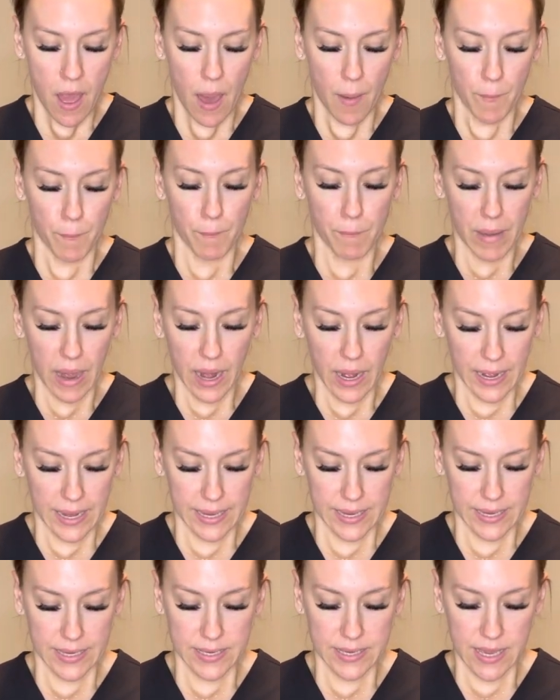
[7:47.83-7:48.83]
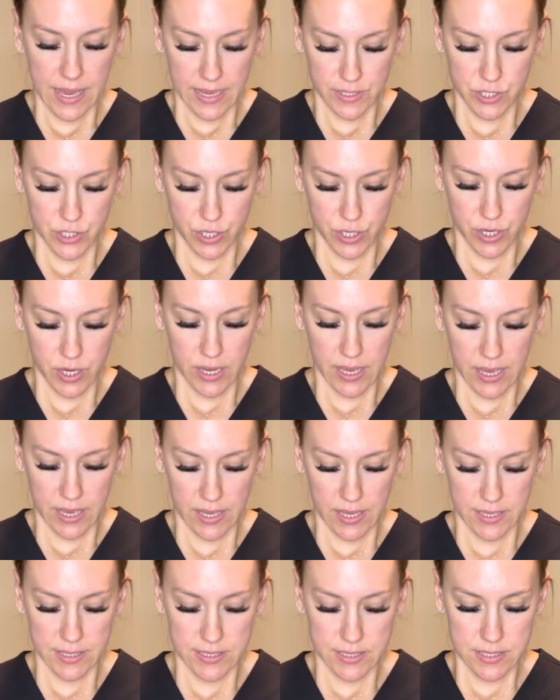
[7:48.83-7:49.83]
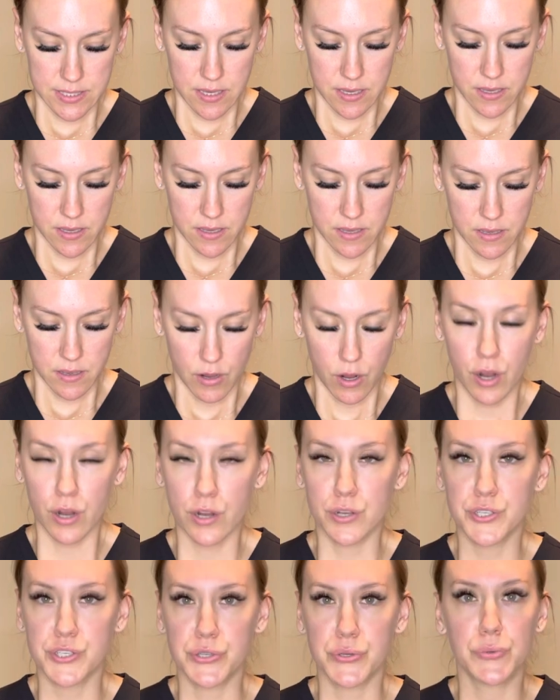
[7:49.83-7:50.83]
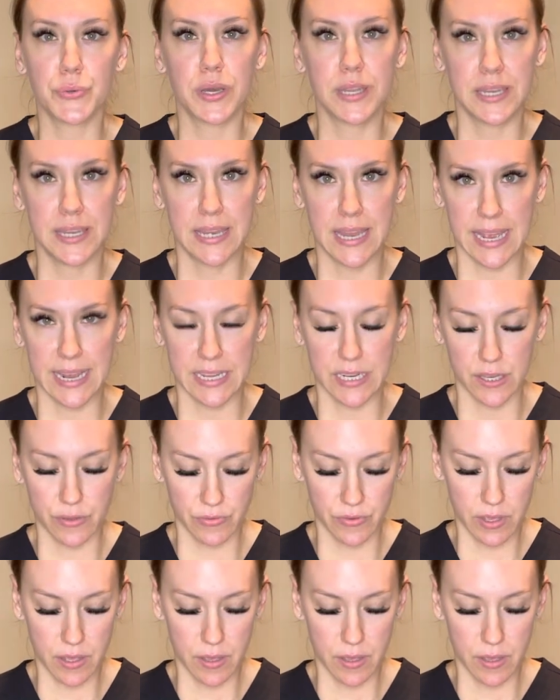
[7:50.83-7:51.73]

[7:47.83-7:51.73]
My cancer is HER2 negative,